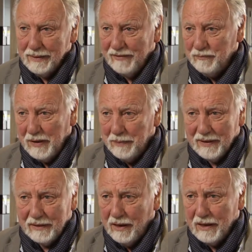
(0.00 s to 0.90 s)
and have people
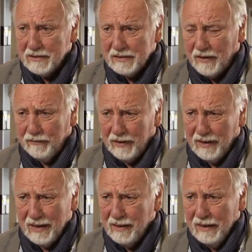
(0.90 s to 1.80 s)
in cars and stuff like
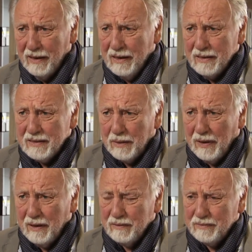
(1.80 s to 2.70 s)
that,
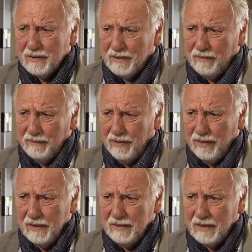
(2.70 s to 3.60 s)
somehow sort of
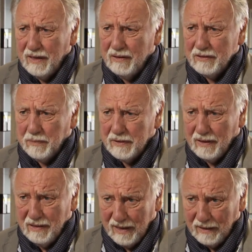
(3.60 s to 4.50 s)
thins it out a bit,
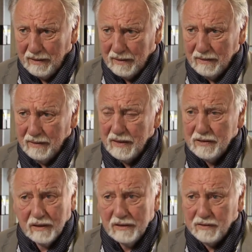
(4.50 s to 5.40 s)
I think.
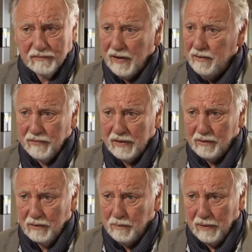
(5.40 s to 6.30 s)
It's a very, very
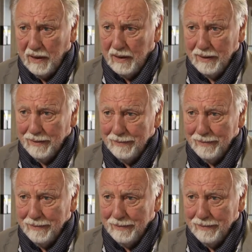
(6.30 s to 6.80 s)
good play.